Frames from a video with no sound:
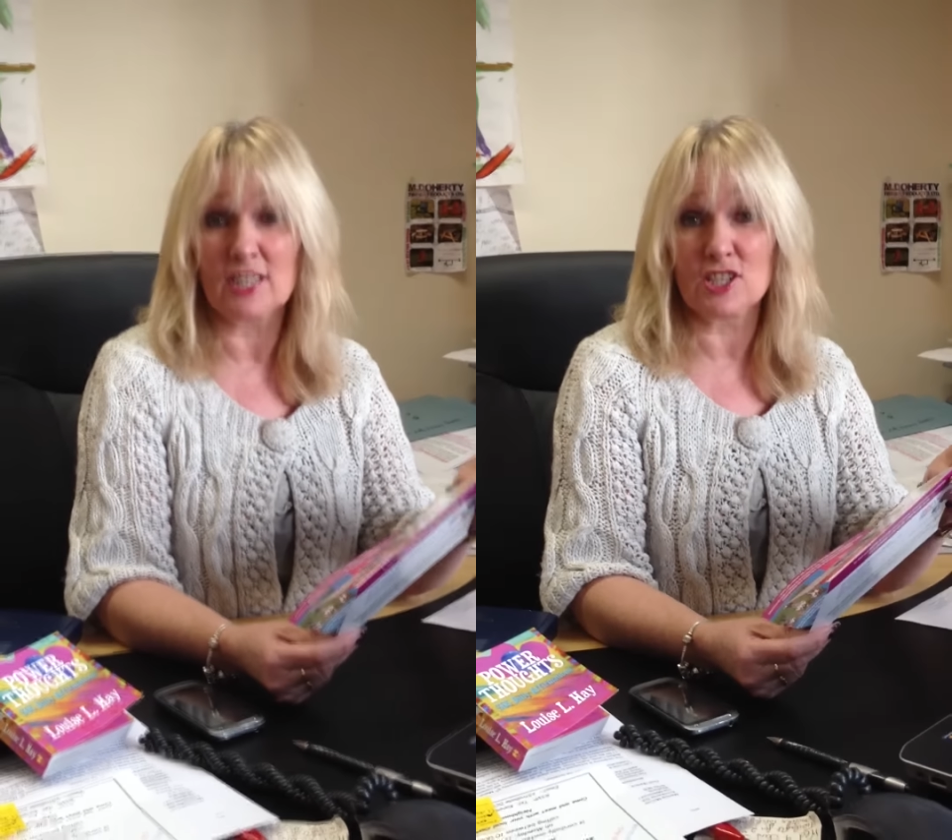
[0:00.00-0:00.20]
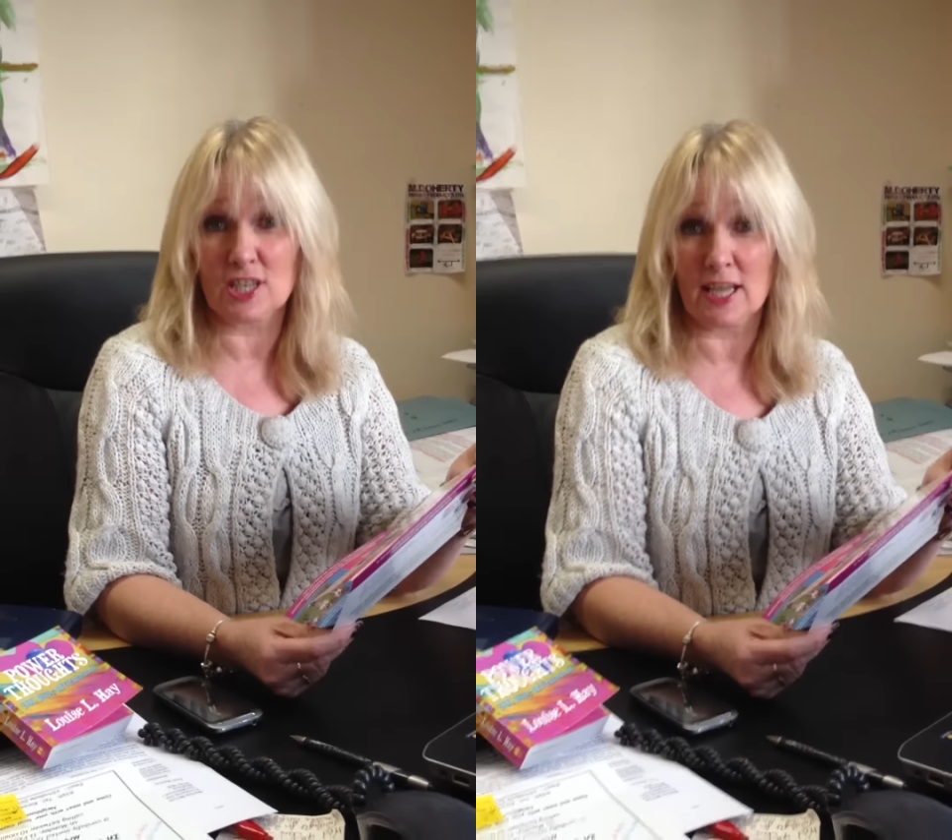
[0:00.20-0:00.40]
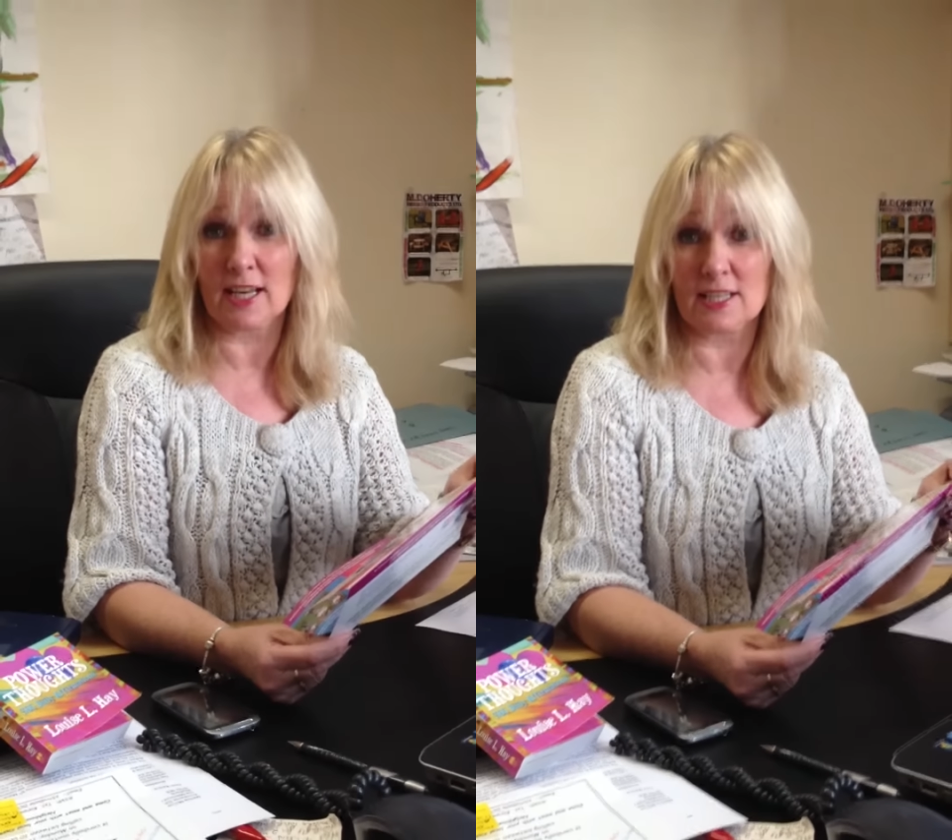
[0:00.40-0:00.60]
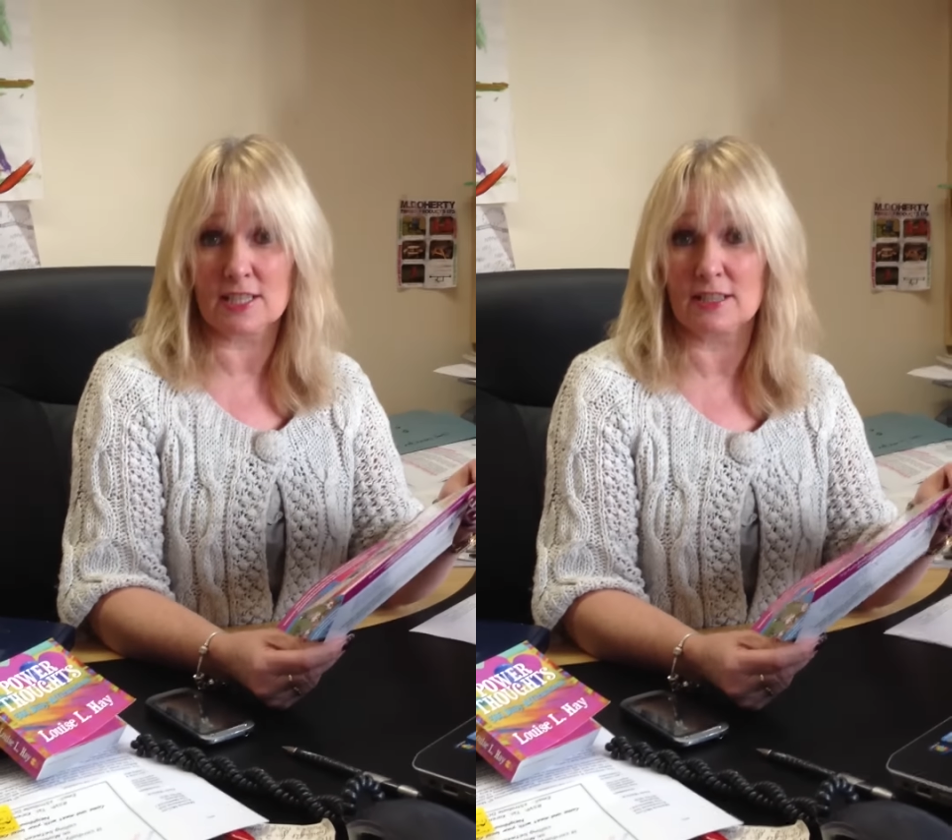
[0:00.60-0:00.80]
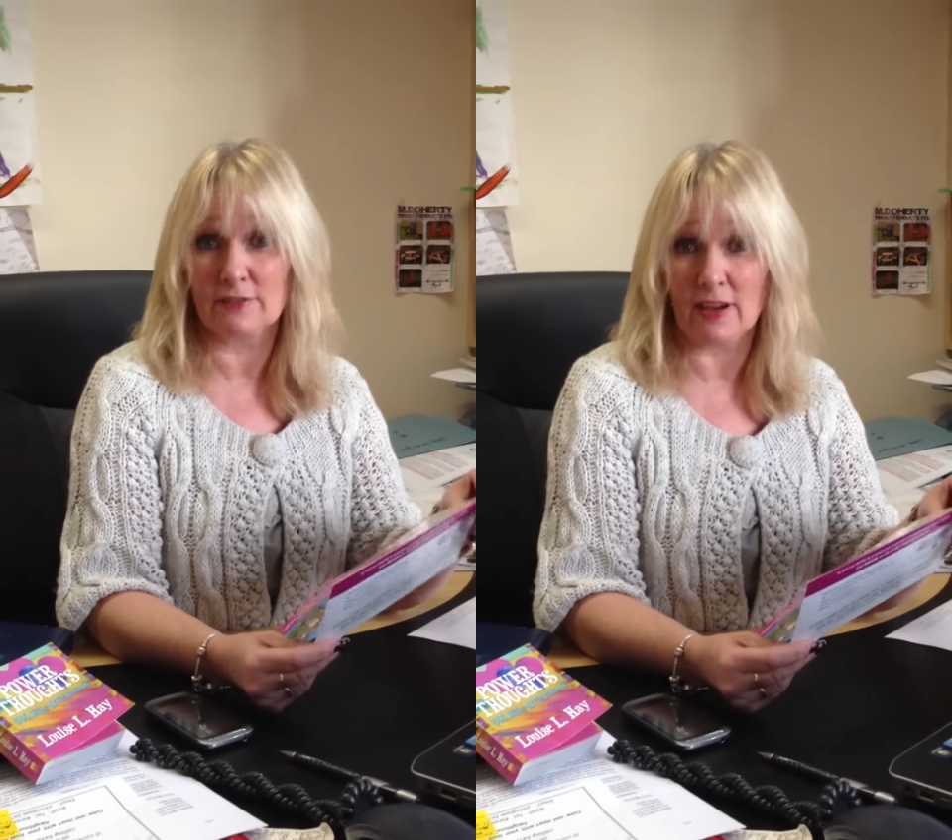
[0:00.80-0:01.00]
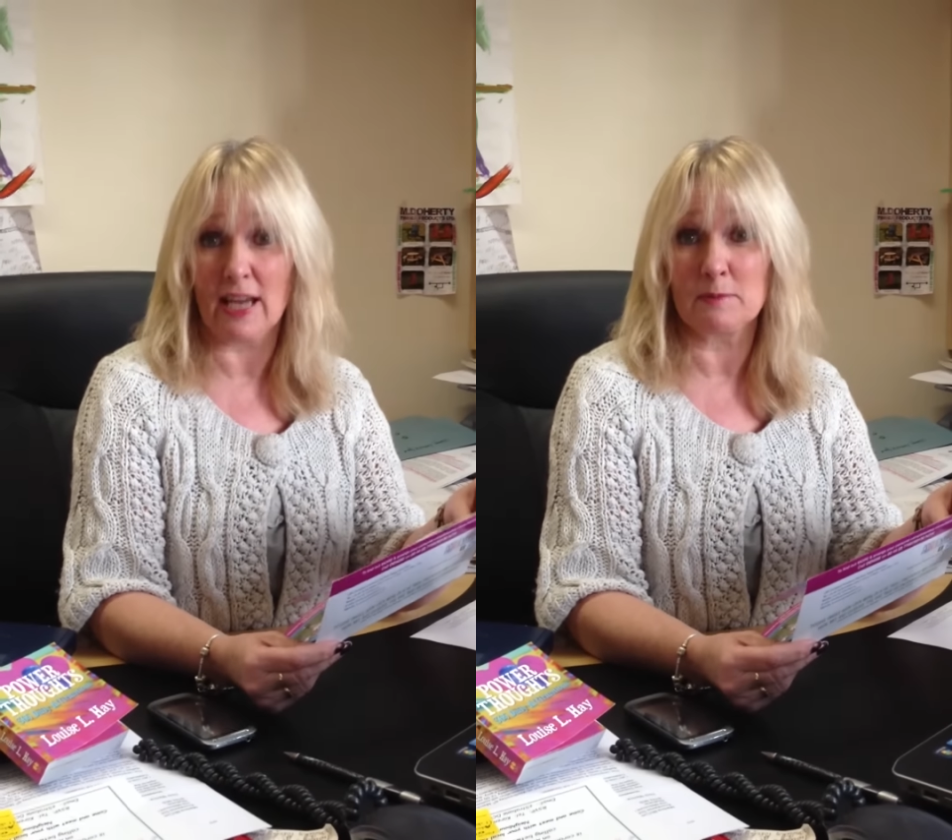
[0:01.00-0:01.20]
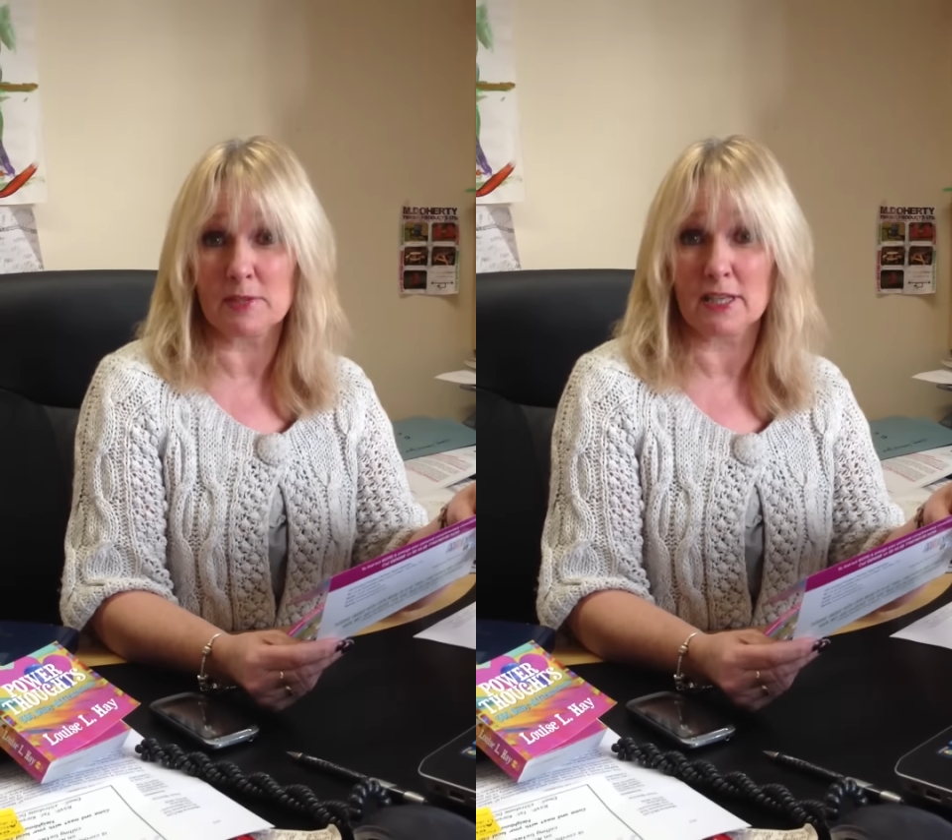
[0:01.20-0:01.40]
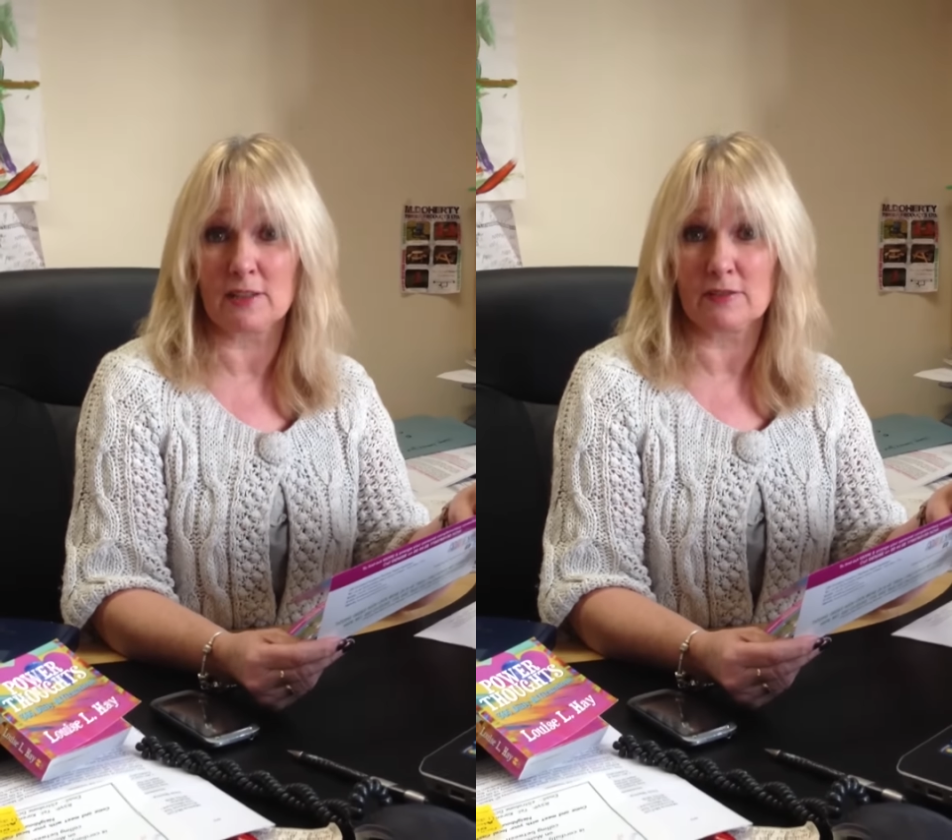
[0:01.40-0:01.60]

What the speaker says: changed the vibes here of